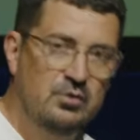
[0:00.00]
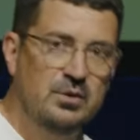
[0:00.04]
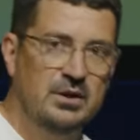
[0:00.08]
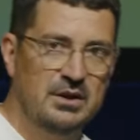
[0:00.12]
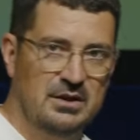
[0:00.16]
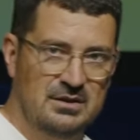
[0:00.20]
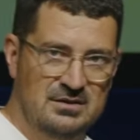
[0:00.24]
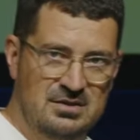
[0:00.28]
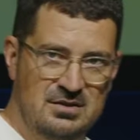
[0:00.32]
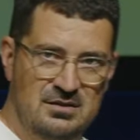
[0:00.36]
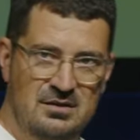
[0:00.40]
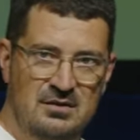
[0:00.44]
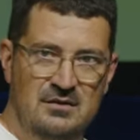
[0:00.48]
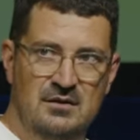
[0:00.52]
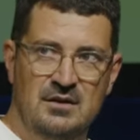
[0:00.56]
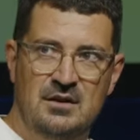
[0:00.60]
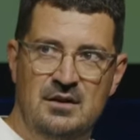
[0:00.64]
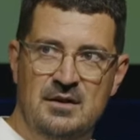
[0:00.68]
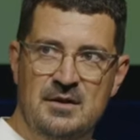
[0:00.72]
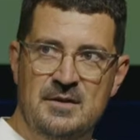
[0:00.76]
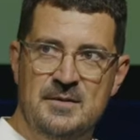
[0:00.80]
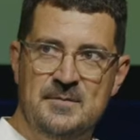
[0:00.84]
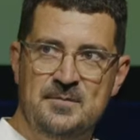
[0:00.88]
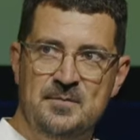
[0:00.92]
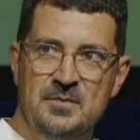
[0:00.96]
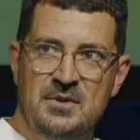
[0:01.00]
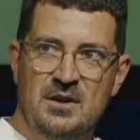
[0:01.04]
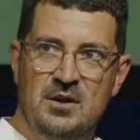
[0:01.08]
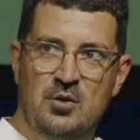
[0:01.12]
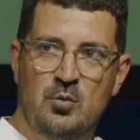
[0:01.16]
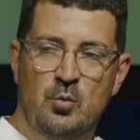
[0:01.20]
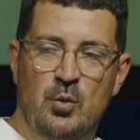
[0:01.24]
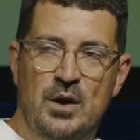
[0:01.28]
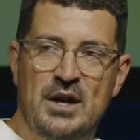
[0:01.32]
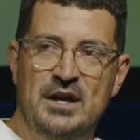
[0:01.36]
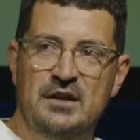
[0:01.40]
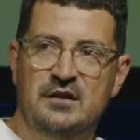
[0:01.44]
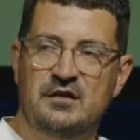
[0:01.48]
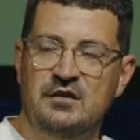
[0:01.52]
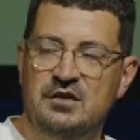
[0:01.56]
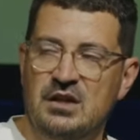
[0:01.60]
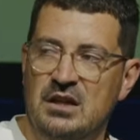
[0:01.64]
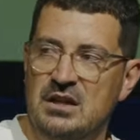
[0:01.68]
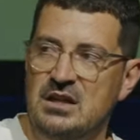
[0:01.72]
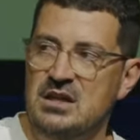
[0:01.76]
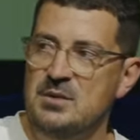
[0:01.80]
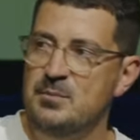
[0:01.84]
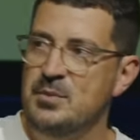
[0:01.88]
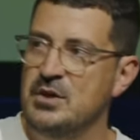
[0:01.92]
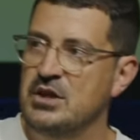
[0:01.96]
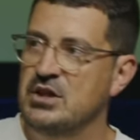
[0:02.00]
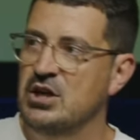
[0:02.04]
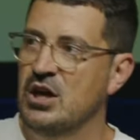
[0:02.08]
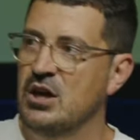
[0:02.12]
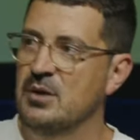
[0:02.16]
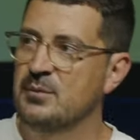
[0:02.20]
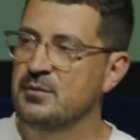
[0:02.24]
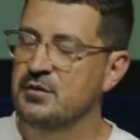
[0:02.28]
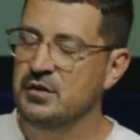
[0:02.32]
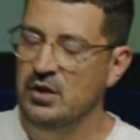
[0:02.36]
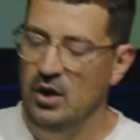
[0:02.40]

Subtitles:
it where it suddenly becomes